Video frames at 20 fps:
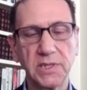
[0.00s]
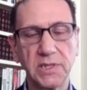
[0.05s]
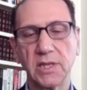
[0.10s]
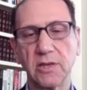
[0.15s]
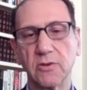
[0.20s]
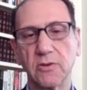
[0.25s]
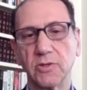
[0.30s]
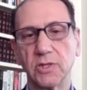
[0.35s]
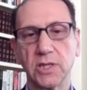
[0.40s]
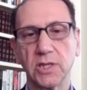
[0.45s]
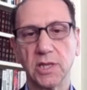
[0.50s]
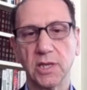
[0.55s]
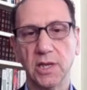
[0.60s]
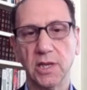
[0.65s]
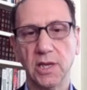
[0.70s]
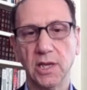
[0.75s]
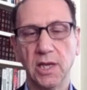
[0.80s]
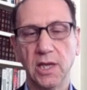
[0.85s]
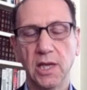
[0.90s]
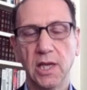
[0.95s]
There's
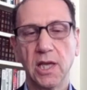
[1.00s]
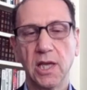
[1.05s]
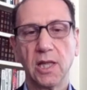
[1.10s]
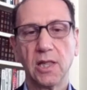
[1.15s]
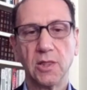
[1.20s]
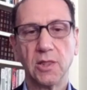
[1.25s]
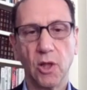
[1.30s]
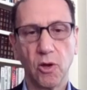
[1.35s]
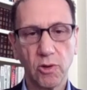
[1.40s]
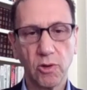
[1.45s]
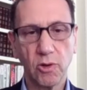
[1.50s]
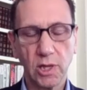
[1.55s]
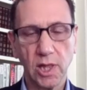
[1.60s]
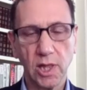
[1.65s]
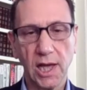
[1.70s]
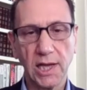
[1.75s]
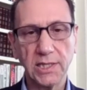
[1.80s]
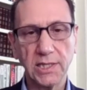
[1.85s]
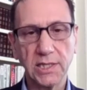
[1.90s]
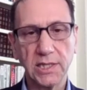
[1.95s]
the
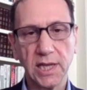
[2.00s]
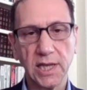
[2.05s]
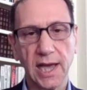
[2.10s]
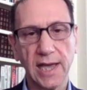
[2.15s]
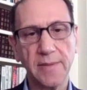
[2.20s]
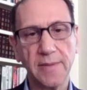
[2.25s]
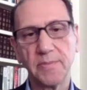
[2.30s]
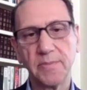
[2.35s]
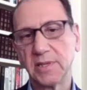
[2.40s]
localized type,